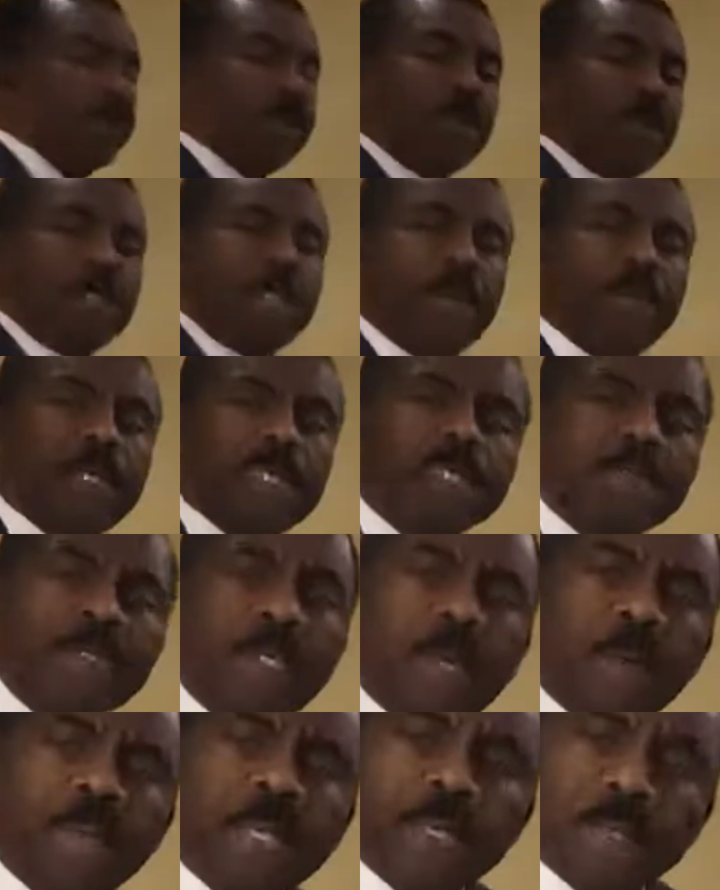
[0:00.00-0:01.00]
So here it is
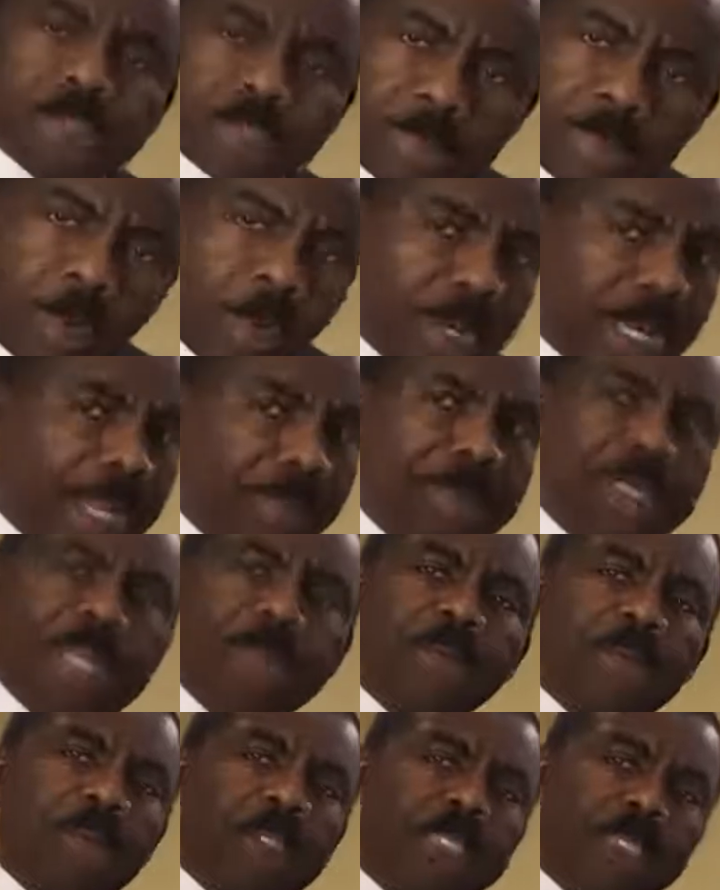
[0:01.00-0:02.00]
now. All I'm
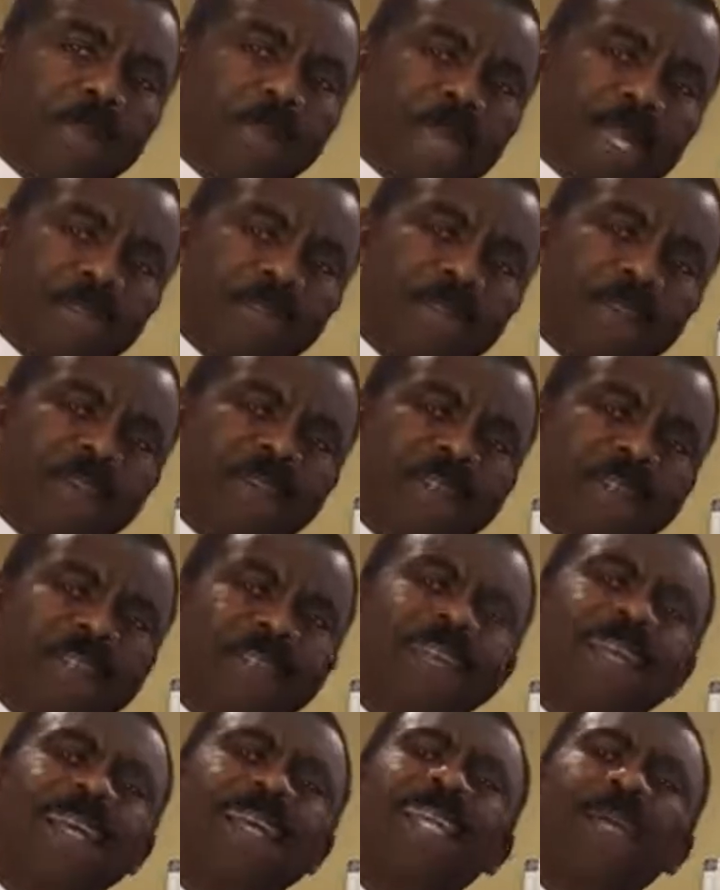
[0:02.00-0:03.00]
giving you is a
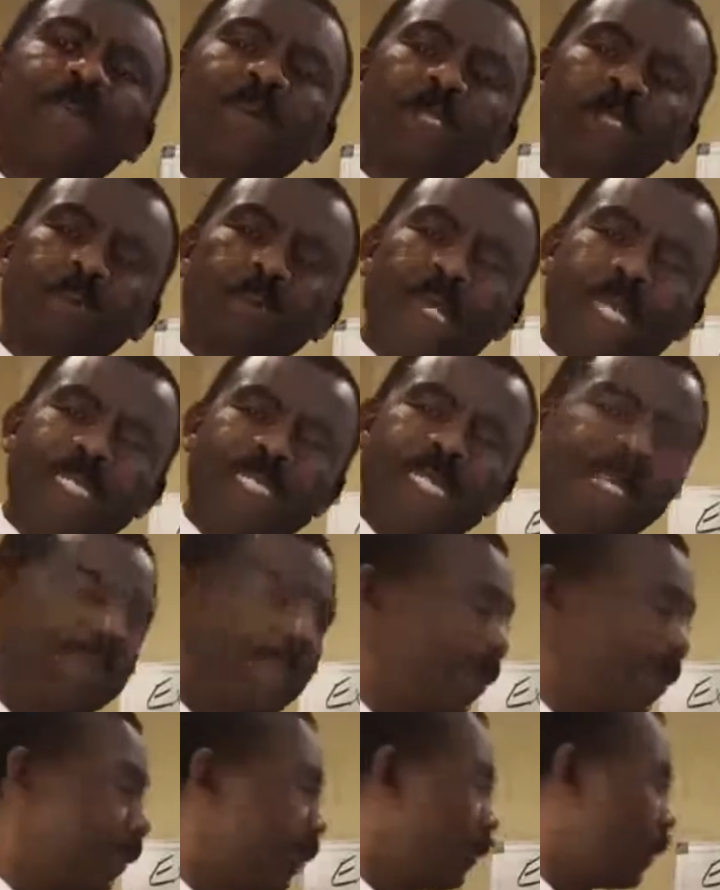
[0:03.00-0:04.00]
method, and then we'll do
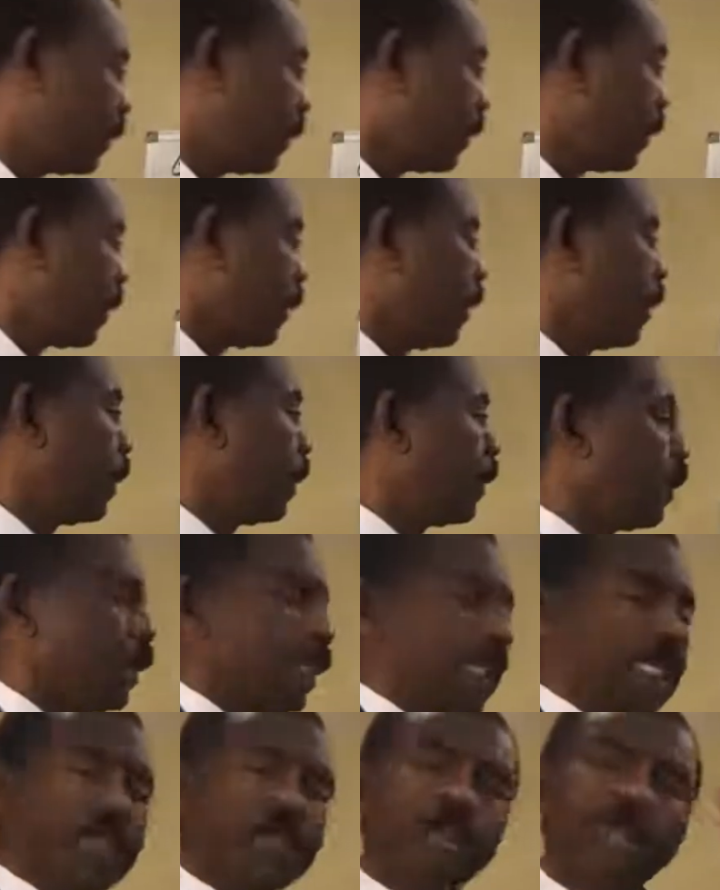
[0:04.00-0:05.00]
examples. You
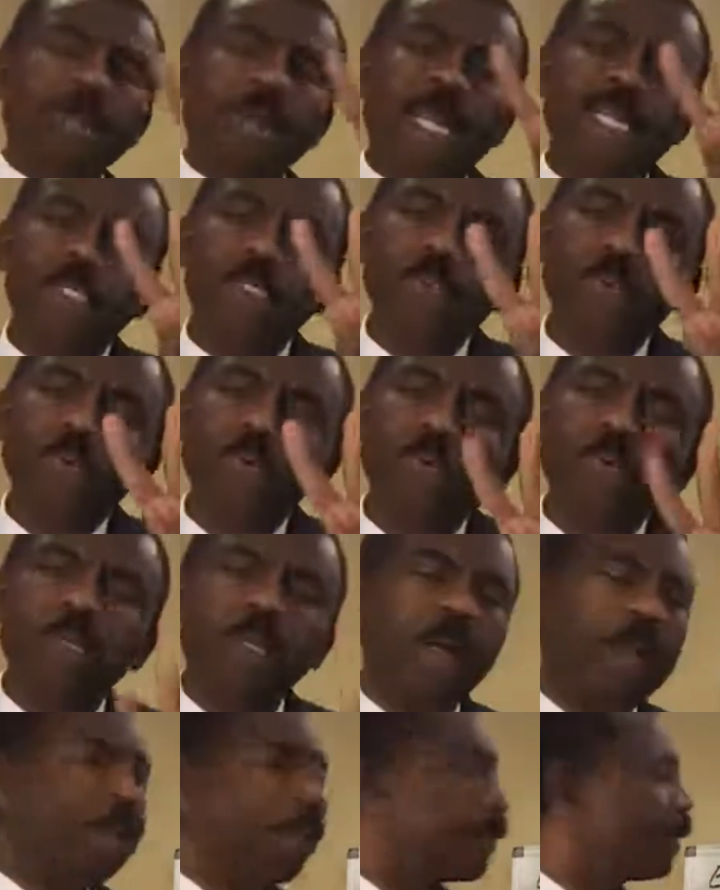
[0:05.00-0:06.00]
need to find two
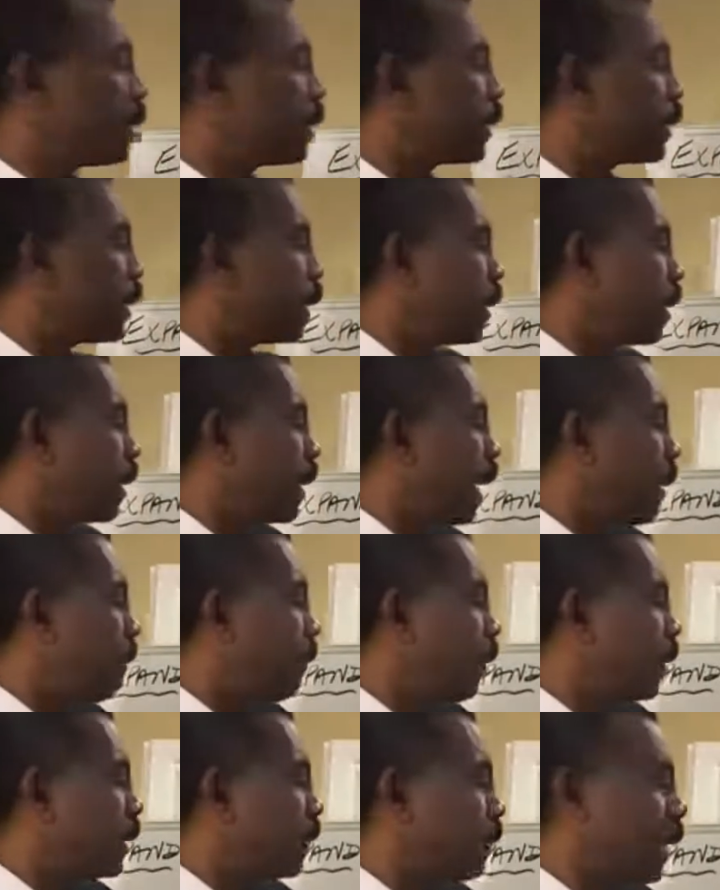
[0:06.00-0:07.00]
numbers that
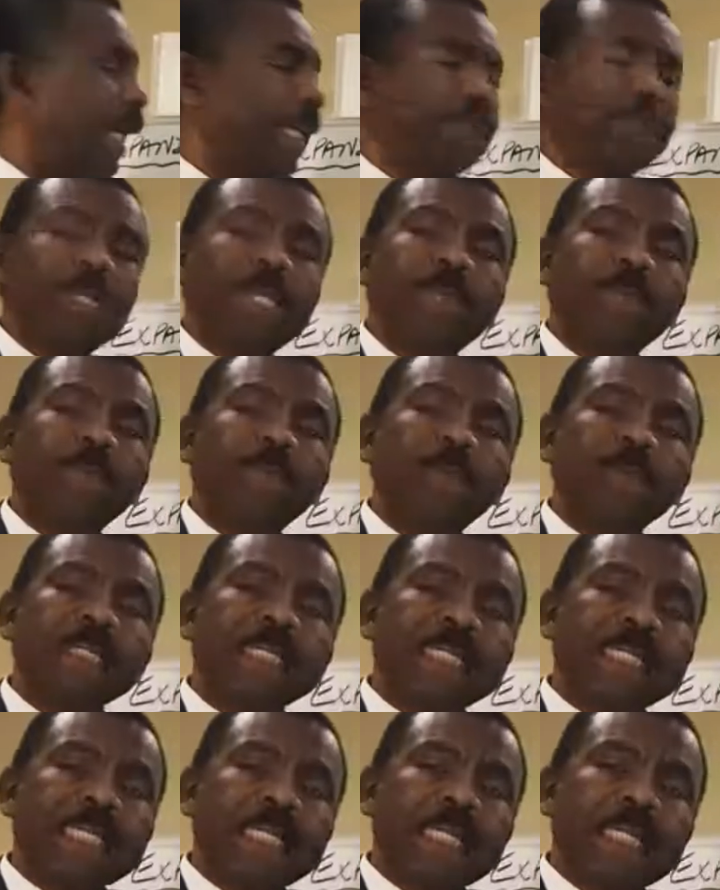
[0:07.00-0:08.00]
multiply to give you
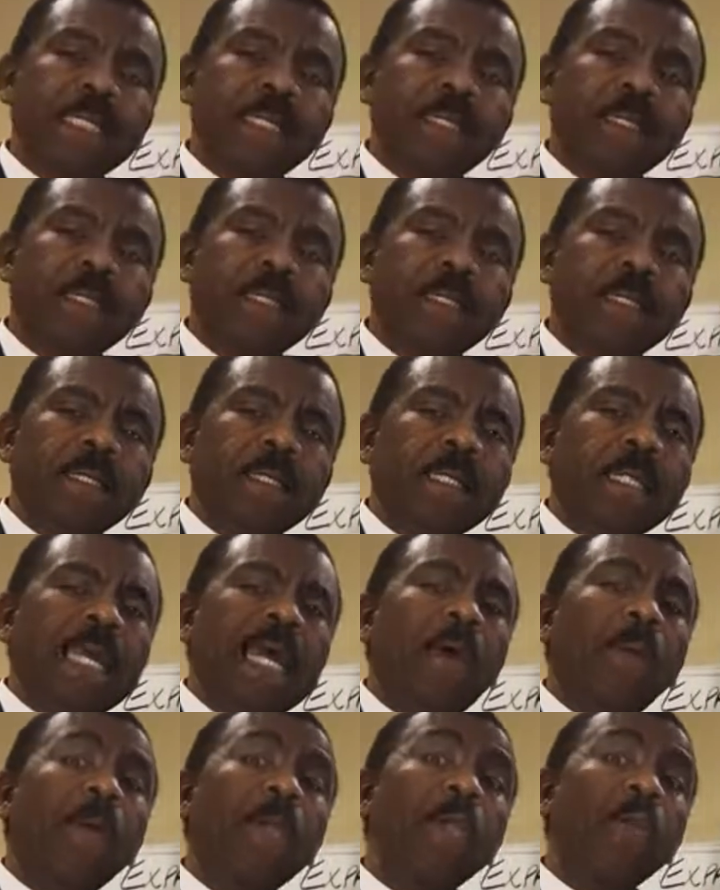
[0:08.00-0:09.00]
C,
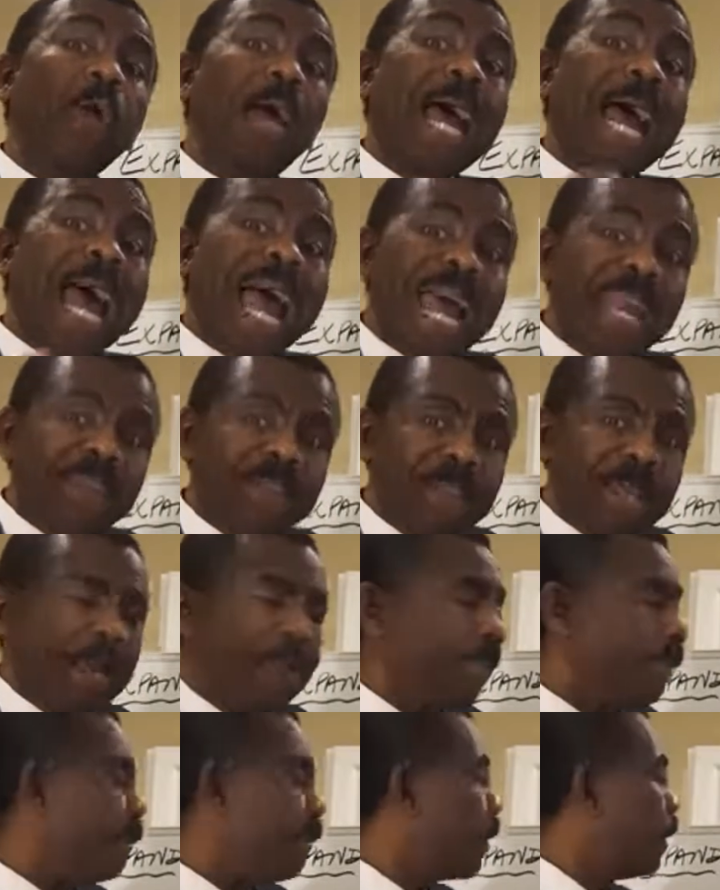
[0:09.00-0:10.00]
and when you add
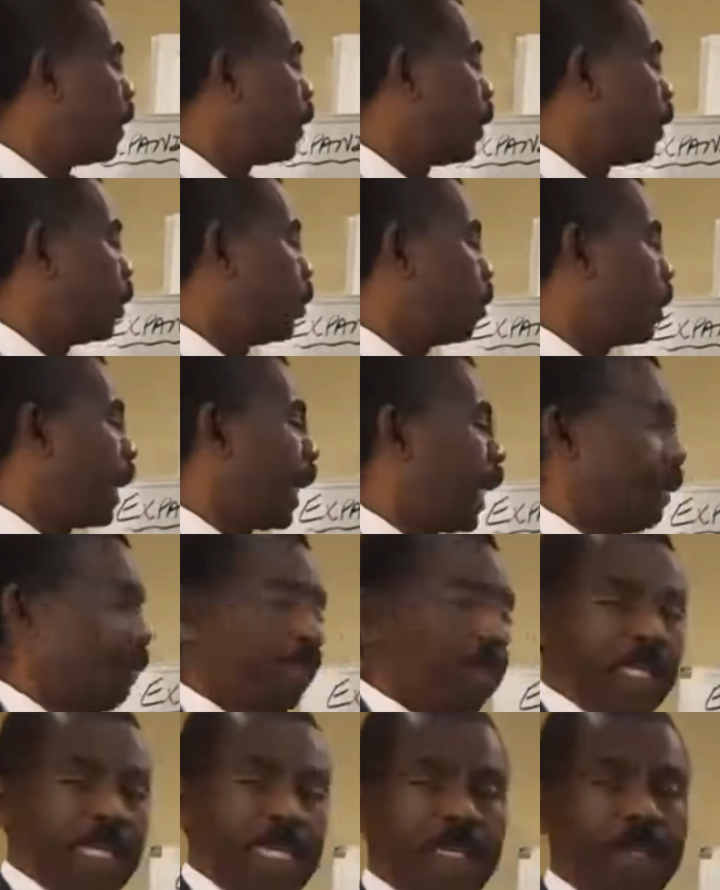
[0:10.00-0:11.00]
them, you
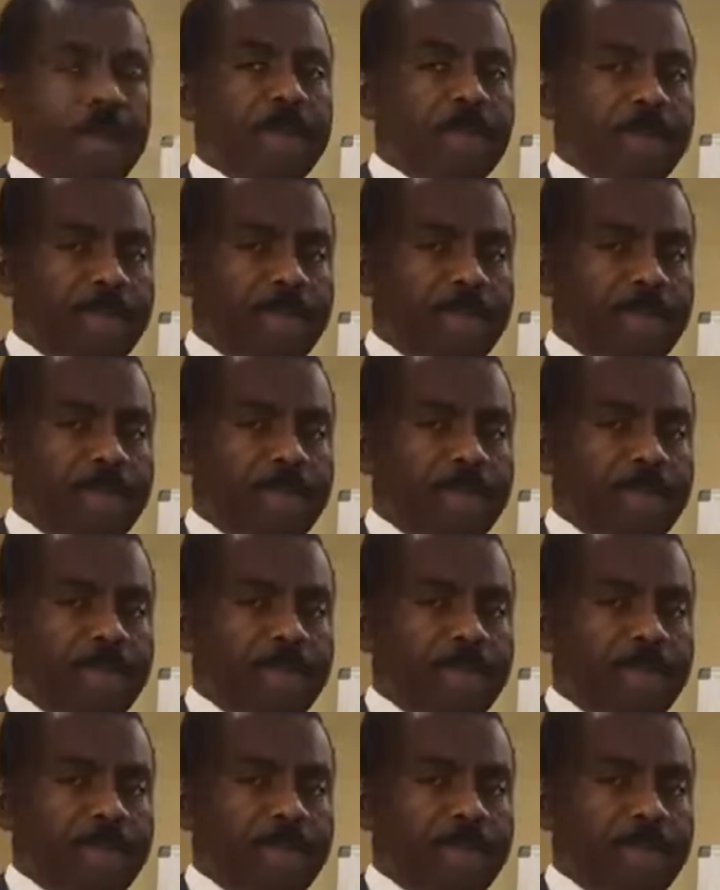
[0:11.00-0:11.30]
get B.